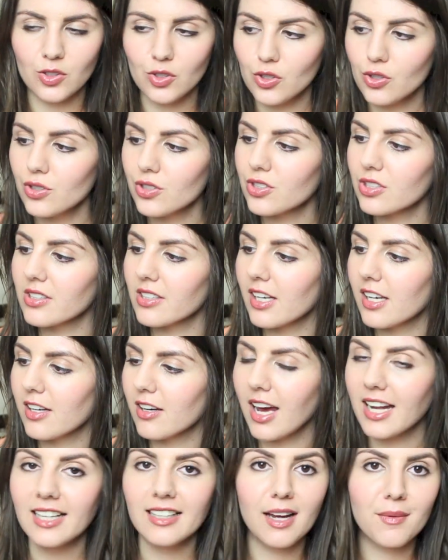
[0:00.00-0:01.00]
Usually
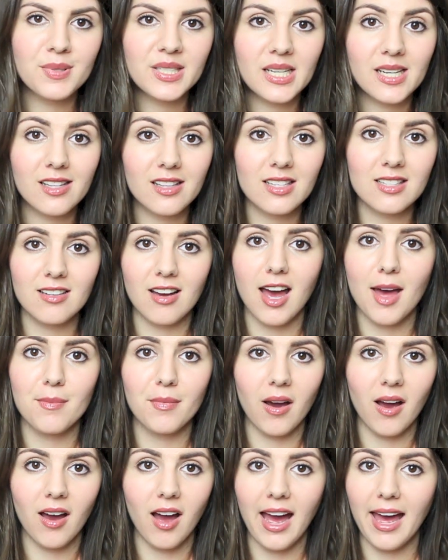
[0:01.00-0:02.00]
99% of the
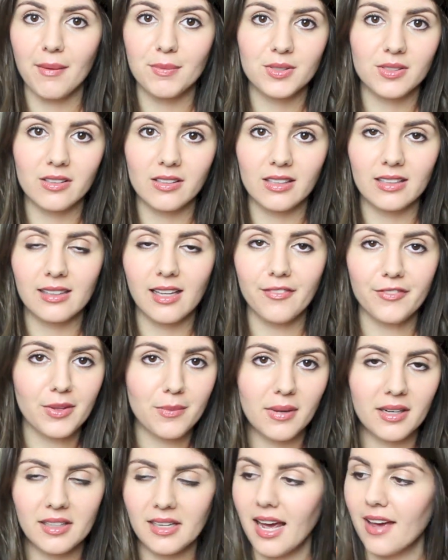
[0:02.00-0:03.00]
time I absolutely love
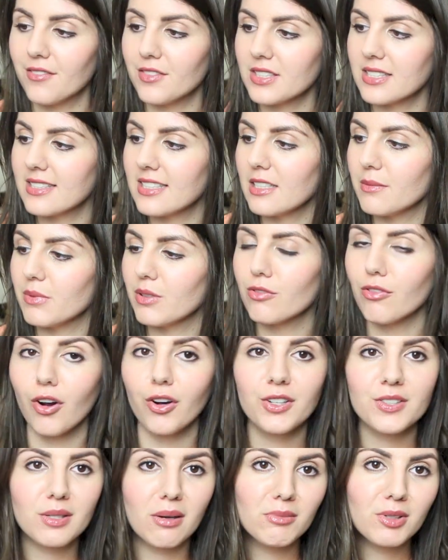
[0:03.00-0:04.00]
them and haven't steered me
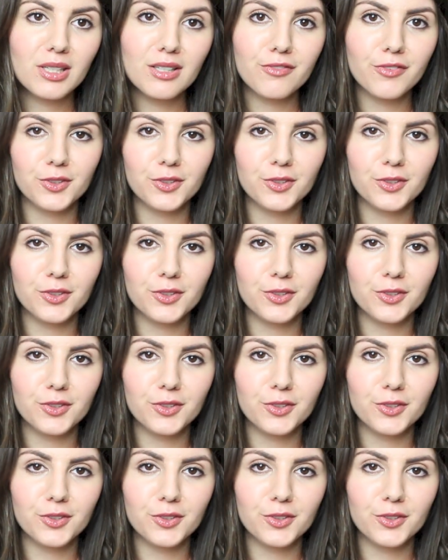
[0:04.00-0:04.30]
wrong, so I'm looking